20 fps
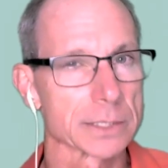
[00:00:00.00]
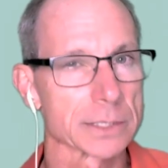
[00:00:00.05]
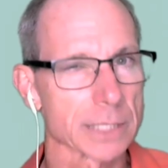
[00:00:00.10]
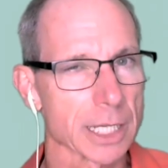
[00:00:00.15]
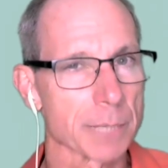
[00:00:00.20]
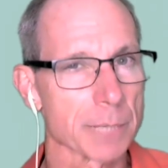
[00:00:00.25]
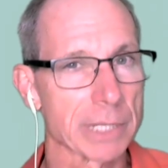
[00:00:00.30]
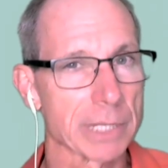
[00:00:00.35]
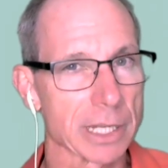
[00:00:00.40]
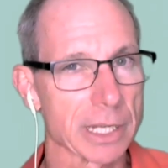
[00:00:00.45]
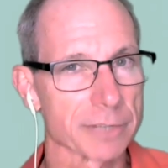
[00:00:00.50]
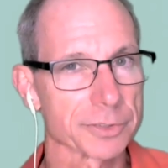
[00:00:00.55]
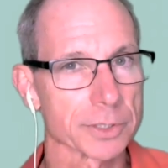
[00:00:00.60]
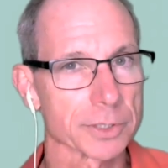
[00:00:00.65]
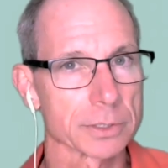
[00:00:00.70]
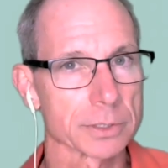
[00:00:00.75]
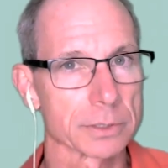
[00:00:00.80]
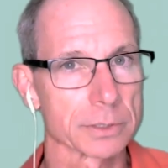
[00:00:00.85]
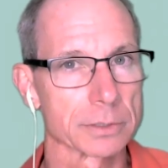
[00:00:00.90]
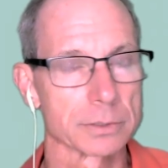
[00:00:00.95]
Time and
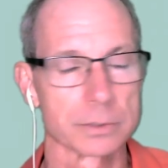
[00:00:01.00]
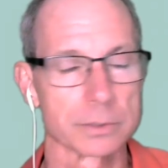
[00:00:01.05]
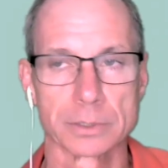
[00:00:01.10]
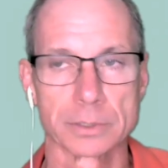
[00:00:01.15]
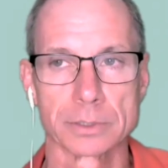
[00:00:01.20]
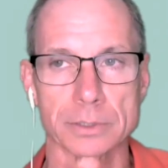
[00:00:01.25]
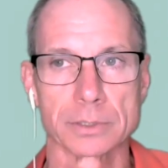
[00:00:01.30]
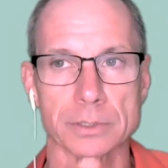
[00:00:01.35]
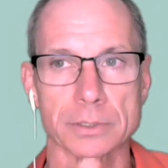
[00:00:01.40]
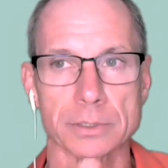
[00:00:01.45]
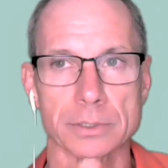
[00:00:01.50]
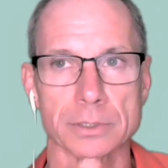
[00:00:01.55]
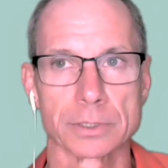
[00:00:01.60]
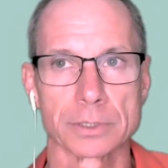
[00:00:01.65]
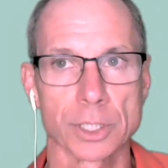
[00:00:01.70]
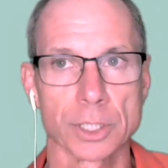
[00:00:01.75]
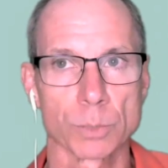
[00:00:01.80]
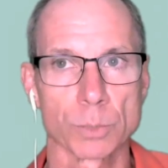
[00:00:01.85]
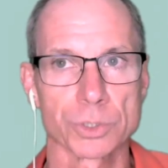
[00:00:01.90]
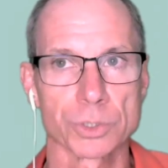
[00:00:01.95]
effort.
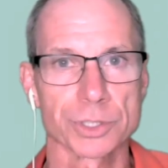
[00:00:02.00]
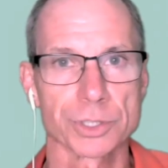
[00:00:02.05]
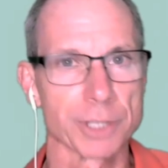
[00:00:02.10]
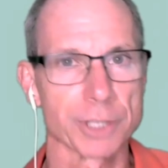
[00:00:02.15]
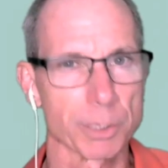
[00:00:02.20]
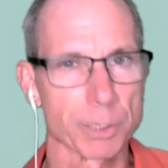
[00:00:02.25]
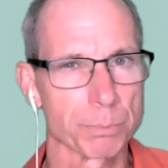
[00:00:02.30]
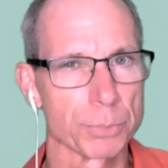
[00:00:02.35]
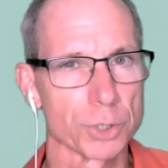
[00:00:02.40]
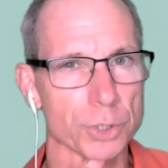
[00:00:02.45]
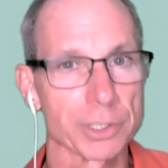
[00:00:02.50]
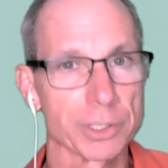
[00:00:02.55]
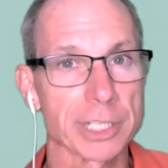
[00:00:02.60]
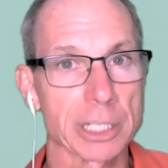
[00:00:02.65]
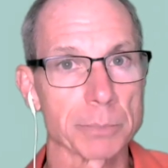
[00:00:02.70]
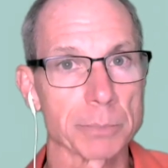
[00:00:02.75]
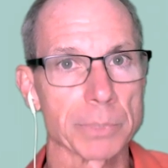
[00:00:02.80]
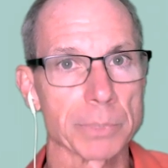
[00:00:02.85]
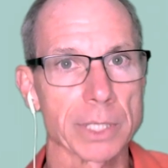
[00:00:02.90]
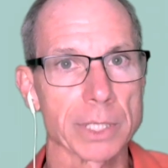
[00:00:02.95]
In other words, they're
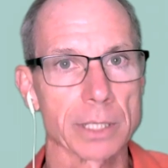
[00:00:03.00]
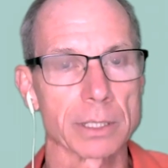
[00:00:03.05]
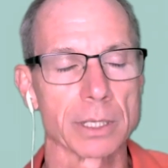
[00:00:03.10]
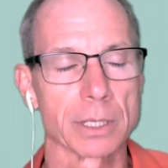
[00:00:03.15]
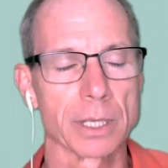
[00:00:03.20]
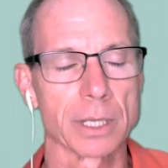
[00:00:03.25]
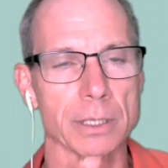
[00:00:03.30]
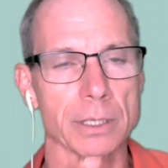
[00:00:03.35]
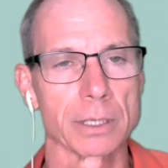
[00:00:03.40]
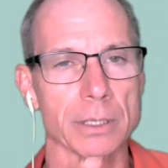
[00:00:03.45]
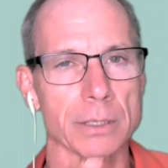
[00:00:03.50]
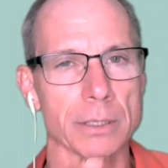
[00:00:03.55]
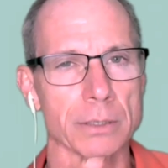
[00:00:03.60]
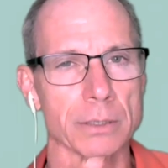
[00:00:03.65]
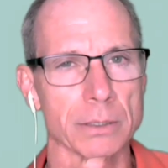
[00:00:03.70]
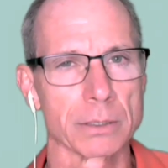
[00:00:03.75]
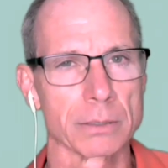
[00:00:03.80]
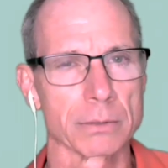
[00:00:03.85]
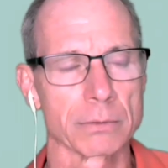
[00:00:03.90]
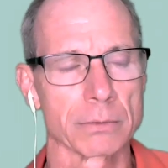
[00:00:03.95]
bullying me.
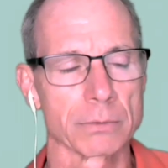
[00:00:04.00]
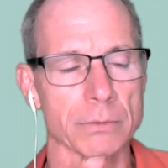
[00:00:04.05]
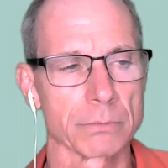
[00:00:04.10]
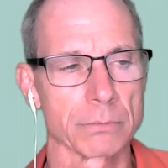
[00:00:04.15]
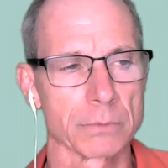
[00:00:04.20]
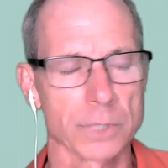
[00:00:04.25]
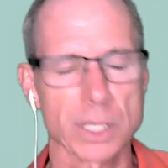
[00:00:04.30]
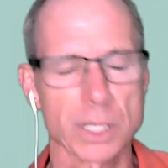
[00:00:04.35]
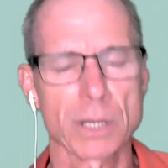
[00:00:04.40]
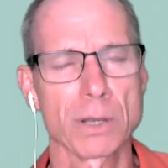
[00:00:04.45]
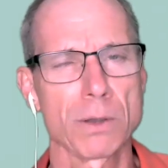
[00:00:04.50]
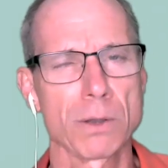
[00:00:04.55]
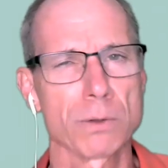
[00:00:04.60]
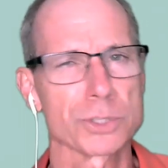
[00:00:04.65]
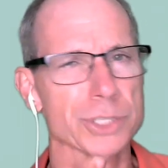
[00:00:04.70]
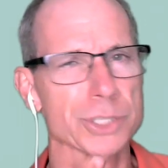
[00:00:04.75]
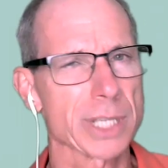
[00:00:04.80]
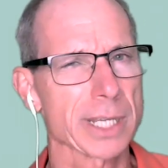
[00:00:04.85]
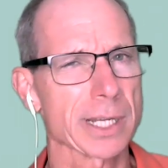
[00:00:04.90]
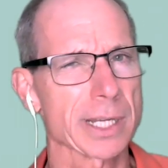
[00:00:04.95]
Go
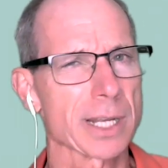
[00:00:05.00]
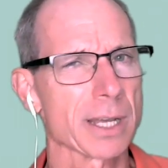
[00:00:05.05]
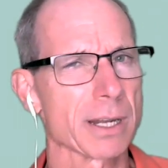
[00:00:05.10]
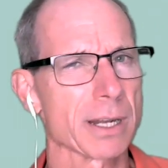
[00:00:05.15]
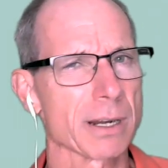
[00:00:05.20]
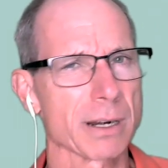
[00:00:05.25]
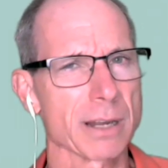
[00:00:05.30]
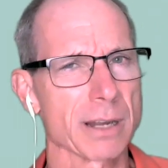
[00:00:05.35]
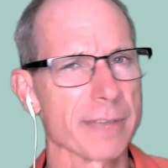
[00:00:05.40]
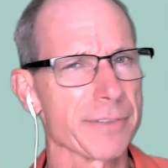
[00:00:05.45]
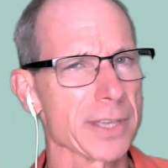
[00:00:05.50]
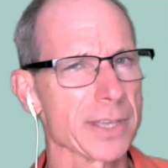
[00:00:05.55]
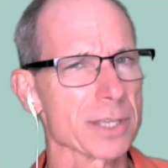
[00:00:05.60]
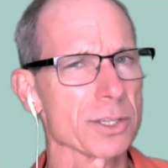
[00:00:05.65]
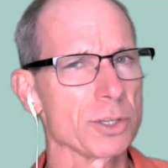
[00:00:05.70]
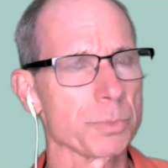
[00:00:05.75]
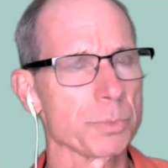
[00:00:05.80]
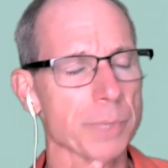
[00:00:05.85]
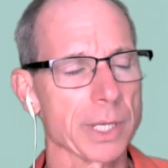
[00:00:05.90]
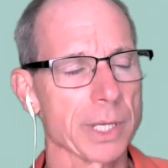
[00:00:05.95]
check it out on our F A
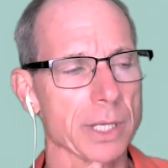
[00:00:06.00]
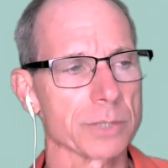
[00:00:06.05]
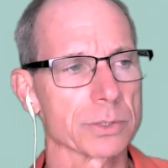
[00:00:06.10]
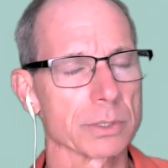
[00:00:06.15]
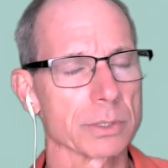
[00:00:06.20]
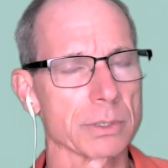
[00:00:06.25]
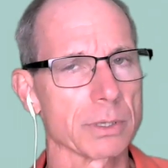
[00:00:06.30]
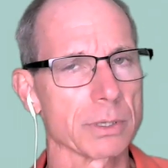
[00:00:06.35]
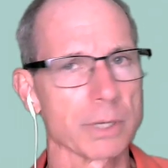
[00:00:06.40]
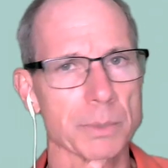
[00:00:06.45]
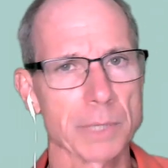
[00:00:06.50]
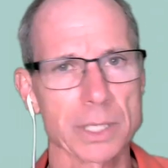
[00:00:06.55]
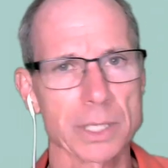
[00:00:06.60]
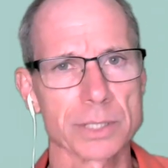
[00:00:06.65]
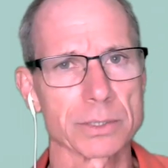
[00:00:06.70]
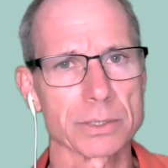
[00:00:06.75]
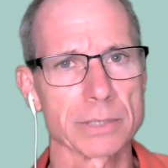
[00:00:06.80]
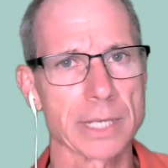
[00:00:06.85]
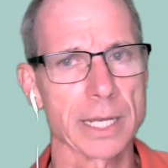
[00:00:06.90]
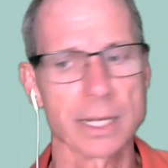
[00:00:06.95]
Q page. No, I'm not
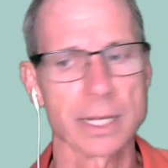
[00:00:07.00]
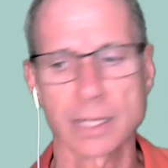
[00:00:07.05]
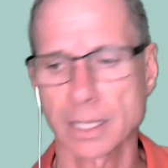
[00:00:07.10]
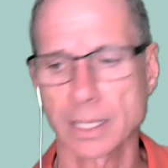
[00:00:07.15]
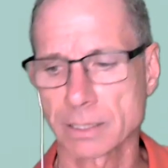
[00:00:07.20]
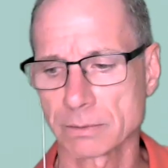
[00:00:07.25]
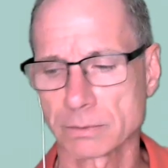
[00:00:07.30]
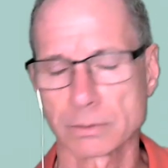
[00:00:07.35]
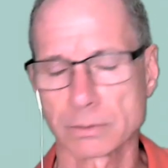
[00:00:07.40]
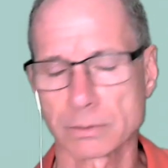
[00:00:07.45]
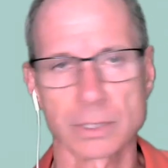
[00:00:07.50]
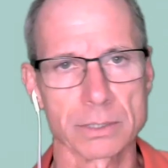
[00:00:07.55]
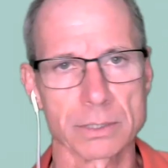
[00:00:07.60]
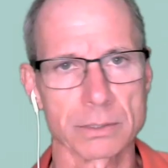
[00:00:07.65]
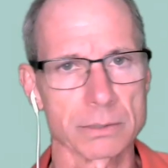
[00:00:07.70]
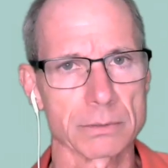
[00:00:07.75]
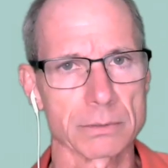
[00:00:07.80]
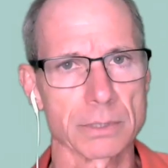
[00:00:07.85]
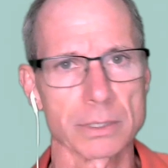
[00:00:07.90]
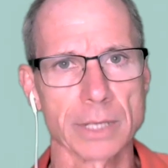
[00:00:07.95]
going to do that. I,
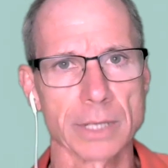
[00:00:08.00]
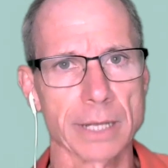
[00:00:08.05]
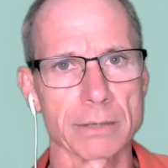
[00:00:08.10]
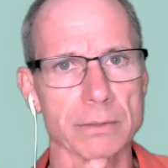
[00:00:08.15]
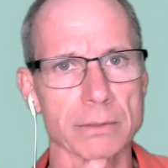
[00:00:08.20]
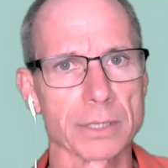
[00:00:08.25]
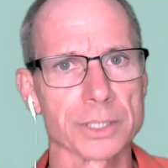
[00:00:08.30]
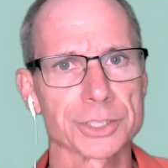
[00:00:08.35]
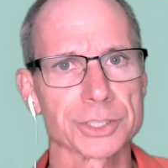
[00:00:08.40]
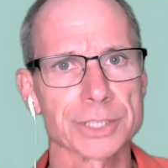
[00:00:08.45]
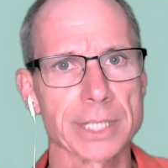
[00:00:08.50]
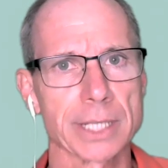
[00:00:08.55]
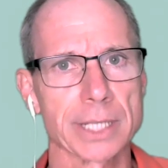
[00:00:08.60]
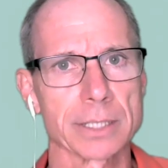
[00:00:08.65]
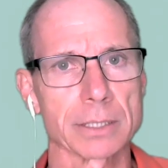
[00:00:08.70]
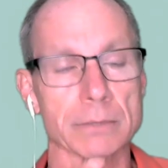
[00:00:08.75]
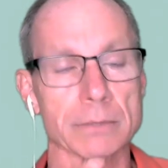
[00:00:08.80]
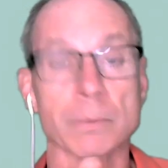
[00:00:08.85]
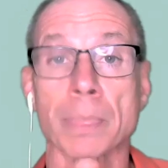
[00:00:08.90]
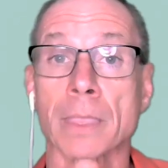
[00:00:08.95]
I don't
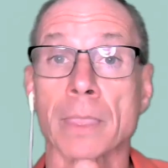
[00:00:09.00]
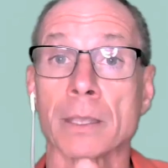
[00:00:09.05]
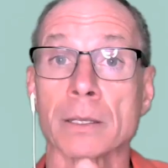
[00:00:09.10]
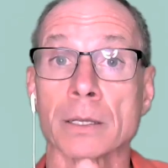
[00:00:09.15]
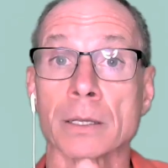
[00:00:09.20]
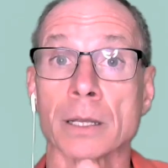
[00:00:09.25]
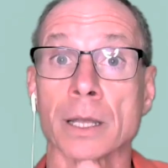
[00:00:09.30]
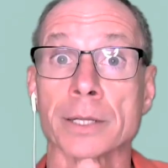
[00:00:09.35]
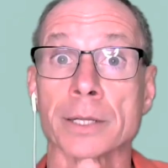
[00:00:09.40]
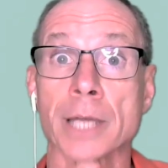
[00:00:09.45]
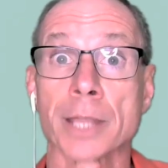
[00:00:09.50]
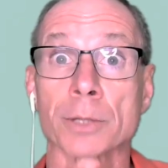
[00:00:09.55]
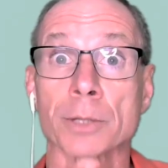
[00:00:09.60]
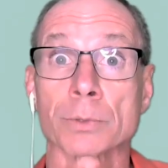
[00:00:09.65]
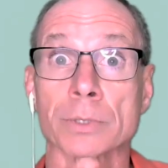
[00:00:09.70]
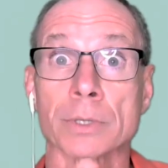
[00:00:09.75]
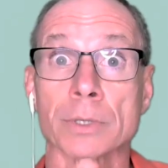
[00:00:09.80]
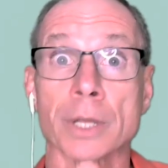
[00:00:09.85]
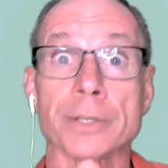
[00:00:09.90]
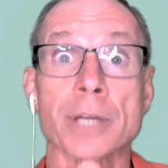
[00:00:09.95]
understand it.
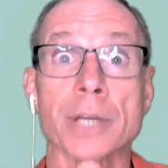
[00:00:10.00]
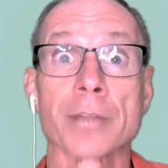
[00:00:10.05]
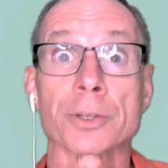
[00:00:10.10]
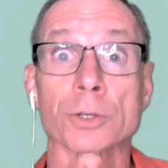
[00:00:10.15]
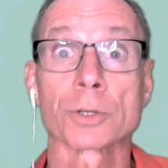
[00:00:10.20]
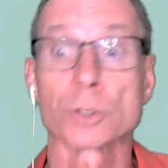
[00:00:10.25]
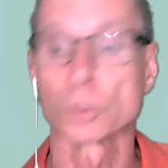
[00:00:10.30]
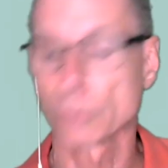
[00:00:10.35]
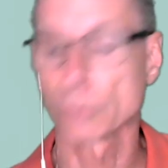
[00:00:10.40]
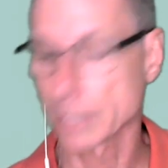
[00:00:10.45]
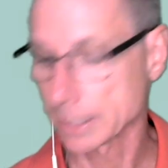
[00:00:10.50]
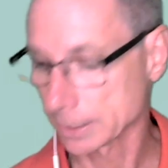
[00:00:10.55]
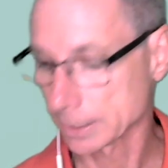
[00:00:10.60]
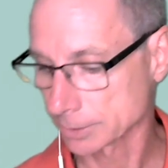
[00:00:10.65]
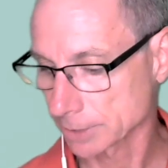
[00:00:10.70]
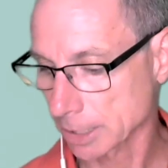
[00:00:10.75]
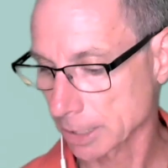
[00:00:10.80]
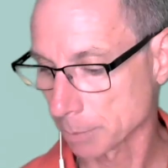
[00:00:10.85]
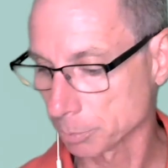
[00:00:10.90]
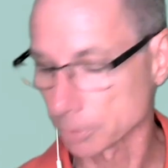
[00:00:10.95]
Another, another great
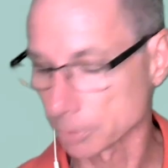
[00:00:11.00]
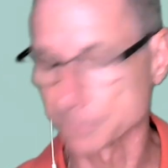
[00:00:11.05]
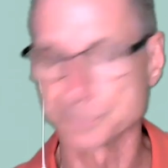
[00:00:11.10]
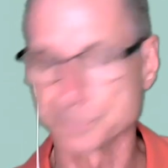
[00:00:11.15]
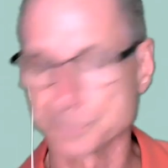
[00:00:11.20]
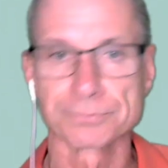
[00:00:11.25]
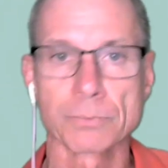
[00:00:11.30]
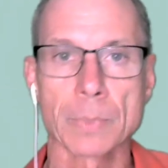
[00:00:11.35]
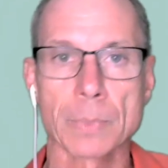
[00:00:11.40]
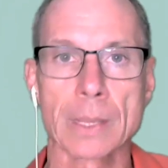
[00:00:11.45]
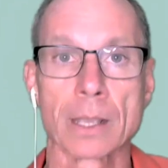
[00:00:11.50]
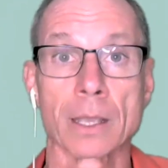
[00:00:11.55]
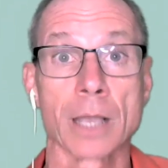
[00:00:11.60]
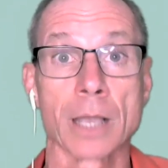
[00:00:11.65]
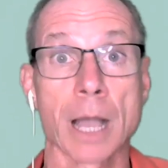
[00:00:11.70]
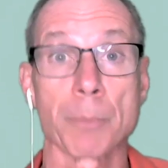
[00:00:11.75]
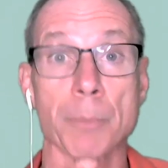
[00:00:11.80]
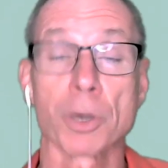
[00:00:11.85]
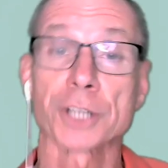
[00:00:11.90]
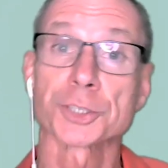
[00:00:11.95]
example.
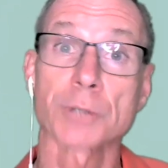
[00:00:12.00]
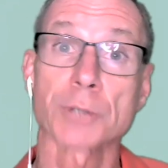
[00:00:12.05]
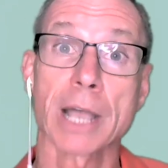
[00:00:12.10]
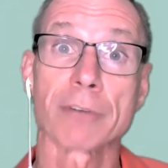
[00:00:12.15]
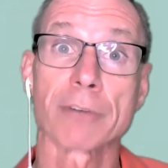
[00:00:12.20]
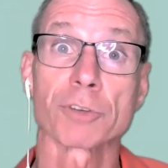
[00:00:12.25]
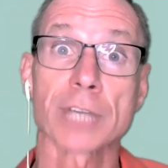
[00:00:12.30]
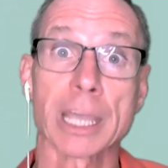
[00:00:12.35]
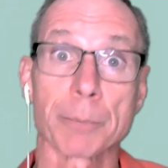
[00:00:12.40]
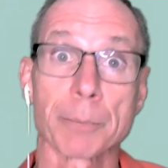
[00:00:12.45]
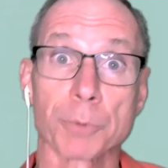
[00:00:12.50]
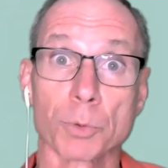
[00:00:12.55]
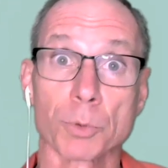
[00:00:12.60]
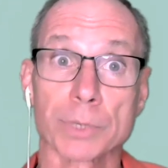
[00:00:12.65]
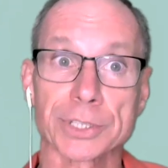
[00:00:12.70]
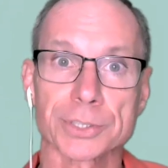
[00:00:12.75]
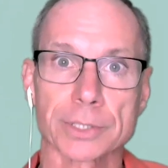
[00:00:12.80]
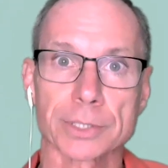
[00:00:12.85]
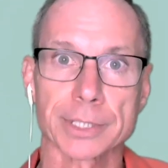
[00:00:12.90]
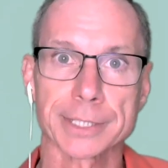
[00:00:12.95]
I bought a travel camper
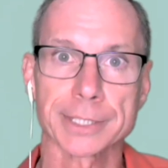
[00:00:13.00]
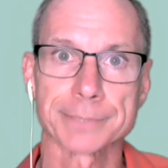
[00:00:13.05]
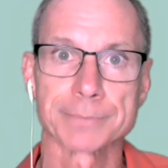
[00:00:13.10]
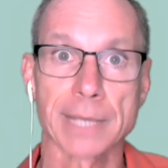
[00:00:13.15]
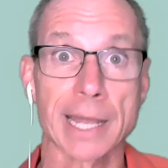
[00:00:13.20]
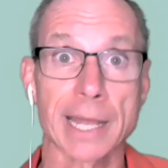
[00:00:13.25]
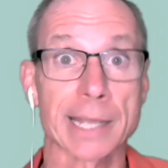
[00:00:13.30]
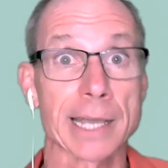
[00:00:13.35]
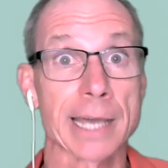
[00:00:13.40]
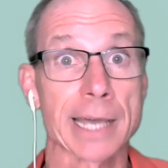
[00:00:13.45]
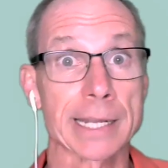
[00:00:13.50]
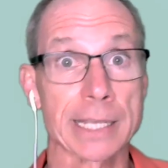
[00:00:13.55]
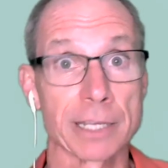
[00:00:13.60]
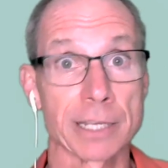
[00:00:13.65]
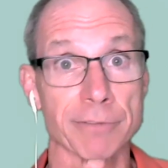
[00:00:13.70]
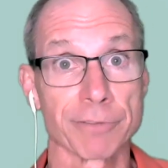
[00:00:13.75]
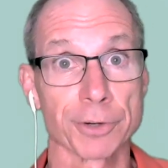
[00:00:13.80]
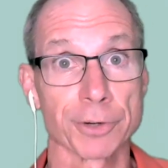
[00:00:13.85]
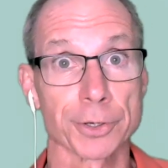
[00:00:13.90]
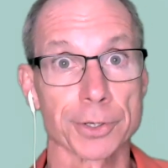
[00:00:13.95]
recently. I got
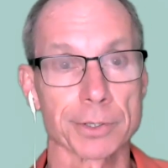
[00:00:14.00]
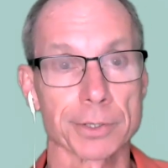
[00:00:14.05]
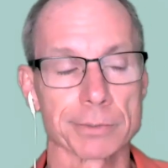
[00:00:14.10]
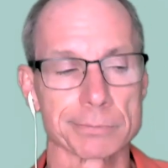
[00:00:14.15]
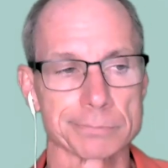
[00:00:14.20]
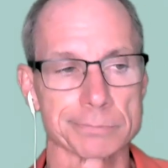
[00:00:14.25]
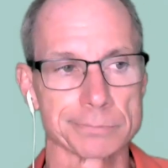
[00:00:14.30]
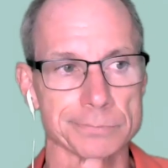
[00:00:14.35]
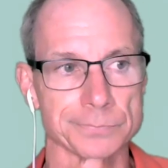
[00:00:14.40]
an inverter.